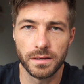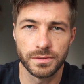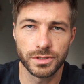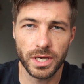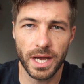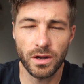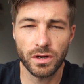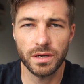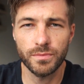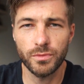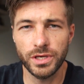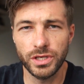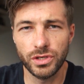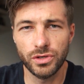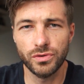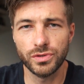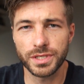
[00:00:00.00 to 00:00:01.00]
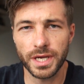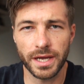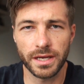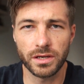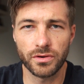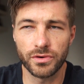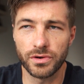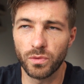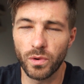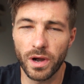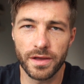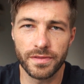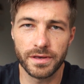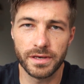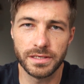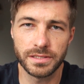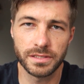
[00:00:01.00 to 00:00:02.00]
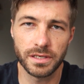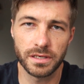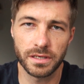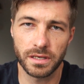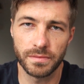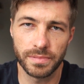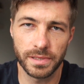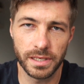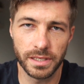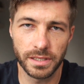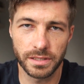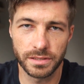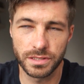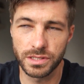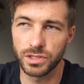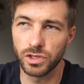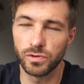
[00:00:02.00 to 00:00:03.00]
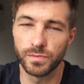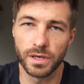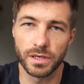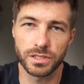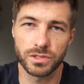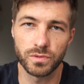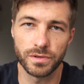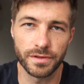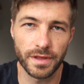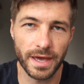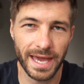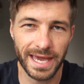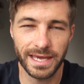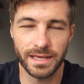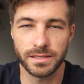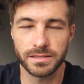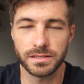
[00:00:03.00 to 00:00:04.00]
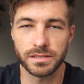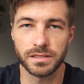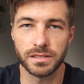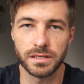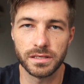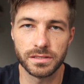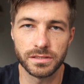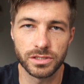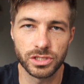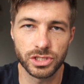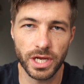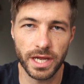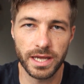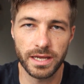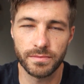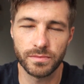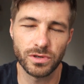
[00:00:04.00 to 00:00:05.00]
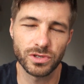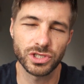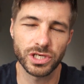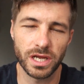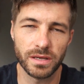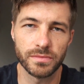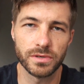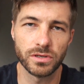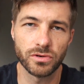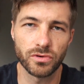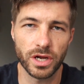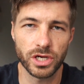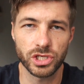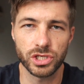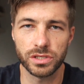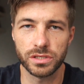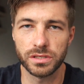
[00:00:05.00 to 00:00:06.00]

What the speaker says: So how can we use anger in a way that isn't going to completely consume us with hate and shame, not shame, but aggression